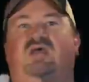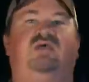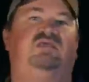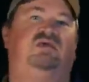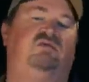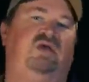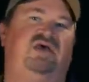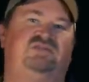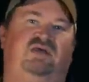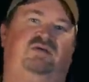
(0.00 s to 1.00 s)
And then
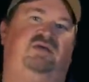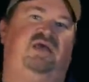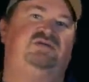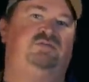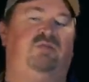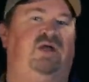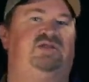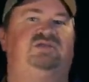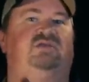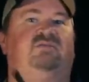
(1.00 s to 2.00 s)
as as you
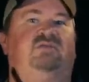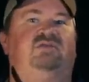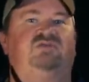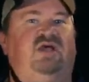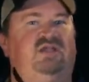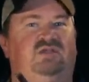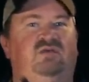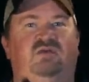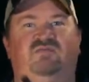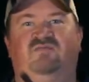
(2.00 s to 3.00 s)
practice it, try to
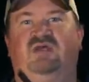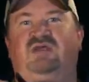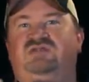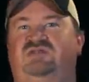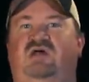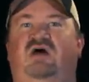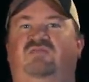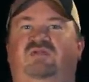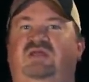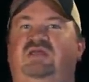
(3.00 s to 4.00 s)
do it very
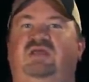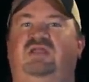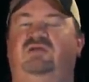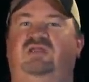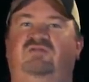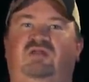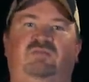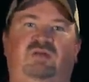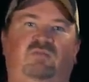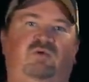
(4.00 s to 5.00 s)
softly, and it'll give a little
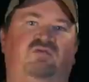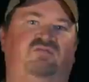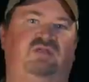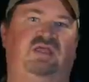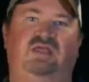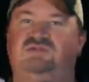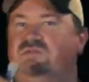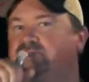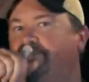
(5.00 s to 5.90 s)
bit more finesse.